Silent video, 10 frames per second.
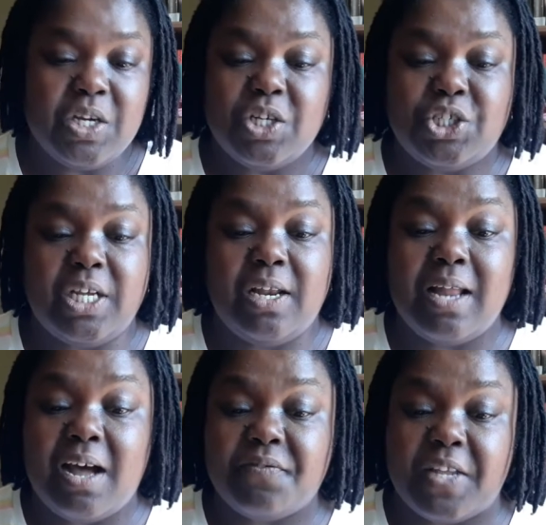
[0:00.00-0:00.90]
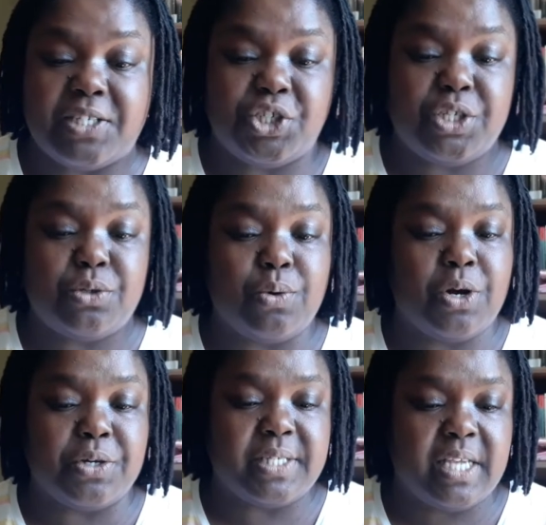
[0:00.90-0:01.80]
She laughed as she took
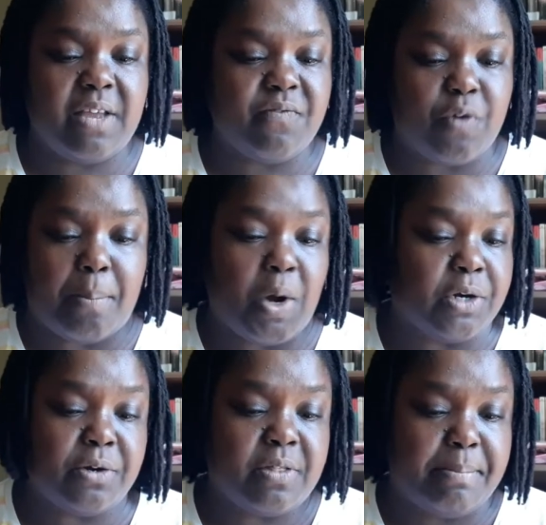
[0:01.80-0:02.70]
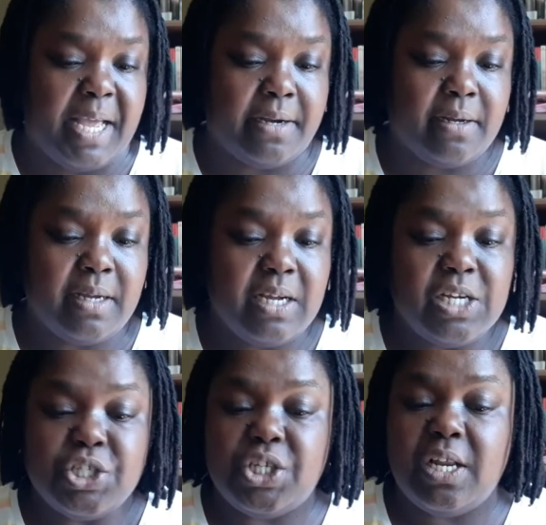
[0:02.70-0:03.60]
her skin from under the bed.
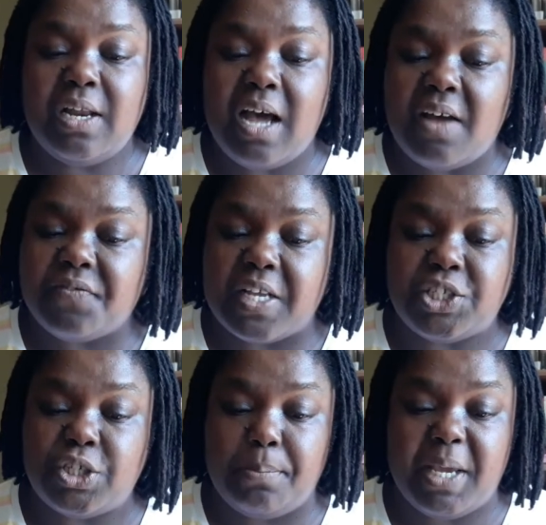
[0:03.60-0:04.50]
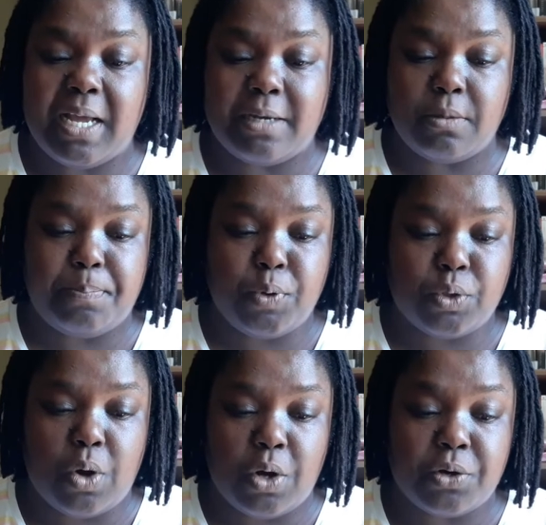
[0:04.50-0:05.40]
She laughed as she began to put
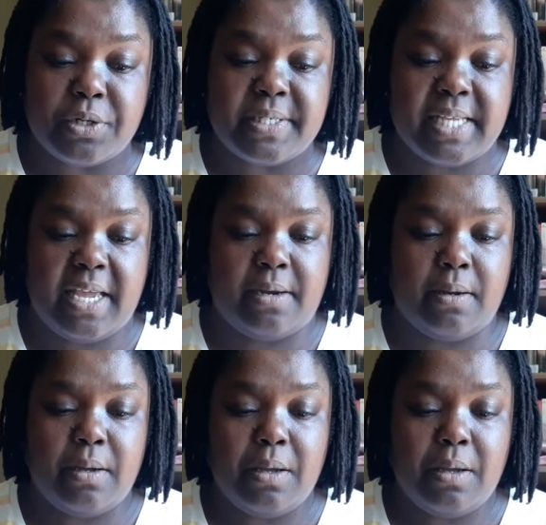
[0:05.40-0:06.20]
on her skin.